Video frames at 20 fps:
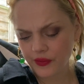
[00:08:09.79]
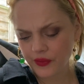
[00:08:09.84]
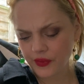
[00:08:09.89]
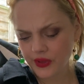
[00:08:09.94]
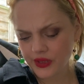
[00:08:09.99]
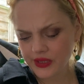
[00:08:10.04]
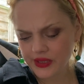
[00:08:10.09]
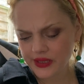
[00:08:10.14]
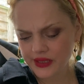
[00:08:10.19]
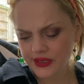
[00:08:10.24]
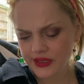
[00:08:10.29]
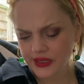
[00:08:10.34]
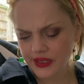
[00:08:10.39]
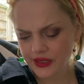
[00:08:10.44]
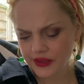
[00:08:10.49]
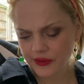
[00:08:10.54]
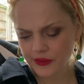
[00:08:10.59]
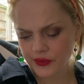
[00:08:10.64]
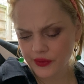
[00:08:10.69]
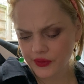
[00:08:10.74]
Why is this
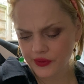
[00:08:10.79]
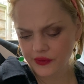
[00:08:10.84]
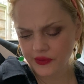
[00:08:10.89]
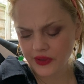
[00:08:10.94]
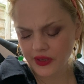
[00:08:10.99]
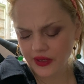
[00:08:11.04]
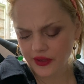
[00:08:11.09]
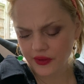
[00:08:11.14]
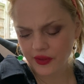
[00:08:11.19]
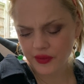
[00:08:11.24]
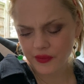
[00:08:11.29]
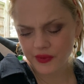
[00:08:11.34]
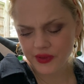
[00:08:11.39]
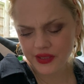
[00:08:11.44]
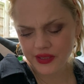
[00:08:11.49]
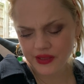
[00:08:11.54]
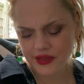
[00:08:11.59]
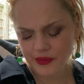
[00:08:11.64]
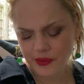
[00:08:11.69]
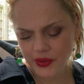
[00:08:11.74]
Nine of Wands for the outcome?
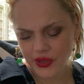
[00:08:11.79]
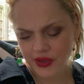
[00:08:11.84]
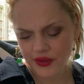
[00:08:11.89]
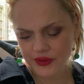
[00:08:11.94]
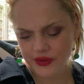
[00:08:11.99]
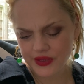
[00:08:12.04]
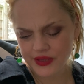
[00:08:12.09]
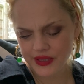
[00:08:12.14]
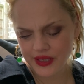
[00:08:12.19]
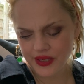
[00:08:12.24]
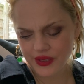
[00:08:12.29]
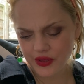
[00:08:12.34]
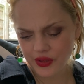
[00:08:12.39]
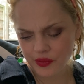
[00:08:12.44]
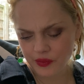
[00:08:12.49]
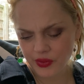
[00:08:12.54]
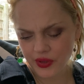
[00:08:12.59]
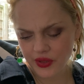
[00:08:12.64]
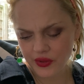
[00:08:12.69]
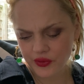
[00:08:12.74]
This is about setting
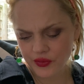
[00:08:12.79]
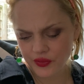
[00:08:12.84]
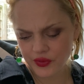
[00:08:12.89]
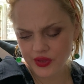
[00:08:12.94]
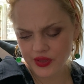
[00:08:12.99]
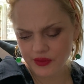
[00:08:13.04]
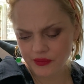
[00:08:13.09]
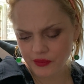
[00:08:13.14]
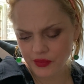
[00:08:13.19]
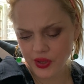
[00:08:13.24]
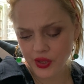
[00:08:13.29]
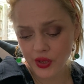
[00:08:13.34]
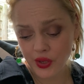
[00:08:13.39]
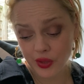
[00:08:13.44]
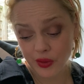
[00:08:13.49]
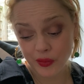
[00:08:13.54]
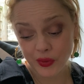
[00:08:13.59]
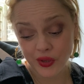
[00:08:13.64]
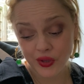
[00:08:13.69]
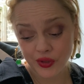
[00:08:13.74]
your boundaries and meaning
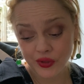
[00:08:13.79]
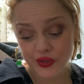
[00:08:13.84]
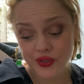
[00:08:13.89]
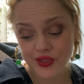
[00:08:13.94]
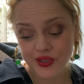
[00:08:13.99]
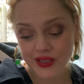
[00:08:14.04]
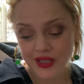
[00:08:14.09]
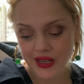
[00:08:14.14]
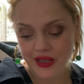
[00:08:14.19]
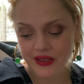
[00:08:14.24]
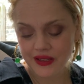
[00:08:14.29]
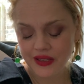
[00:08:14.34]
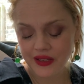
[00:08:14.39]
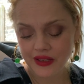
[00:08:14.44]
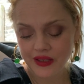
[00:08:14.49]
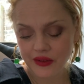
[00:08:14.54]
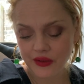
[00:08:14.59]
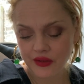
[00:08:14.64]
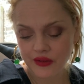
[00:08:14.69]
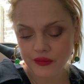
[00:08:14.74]
them and
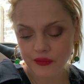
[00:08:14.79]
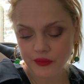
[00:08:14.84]
understanding